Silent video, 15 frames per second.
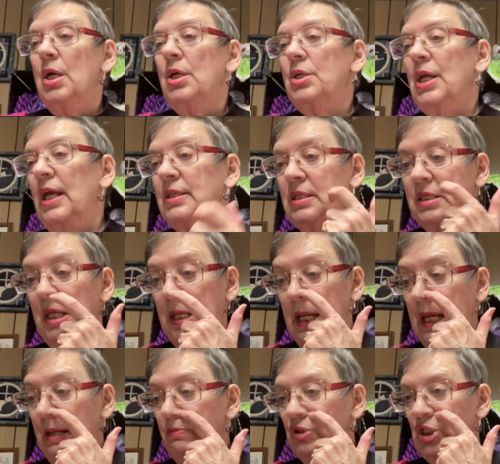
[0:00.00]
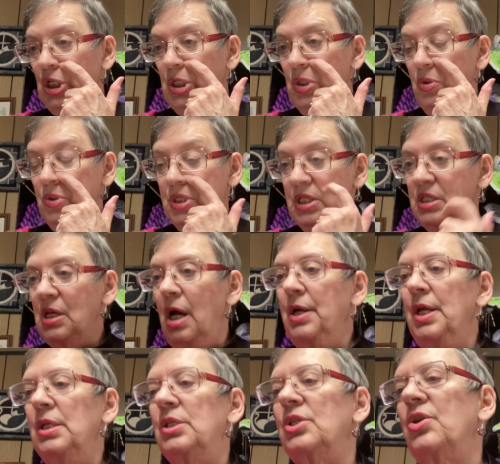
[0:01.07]
That's the name she uses on
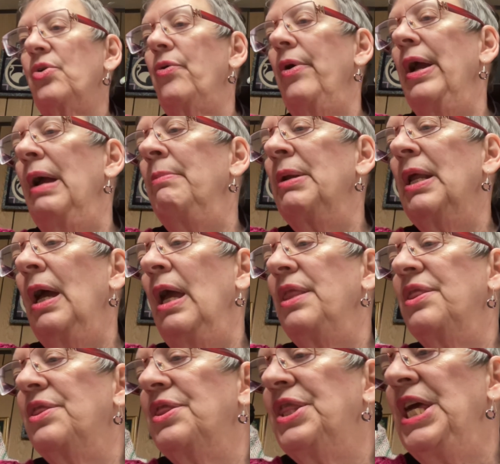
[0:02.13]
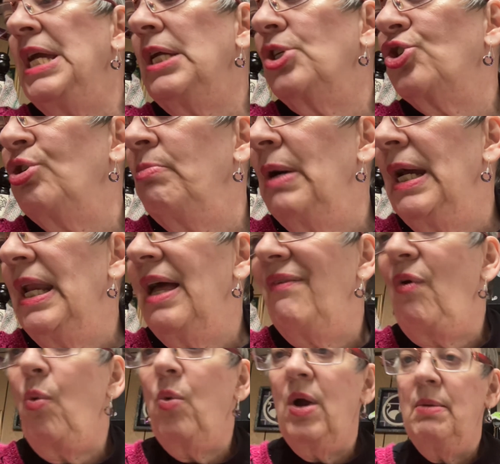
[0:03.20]
Instagram. And I think she might have
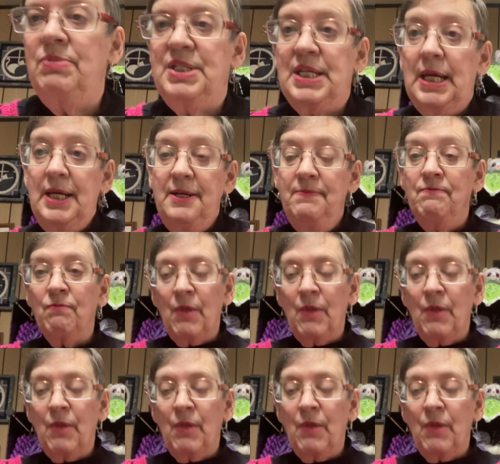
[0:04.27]
a website.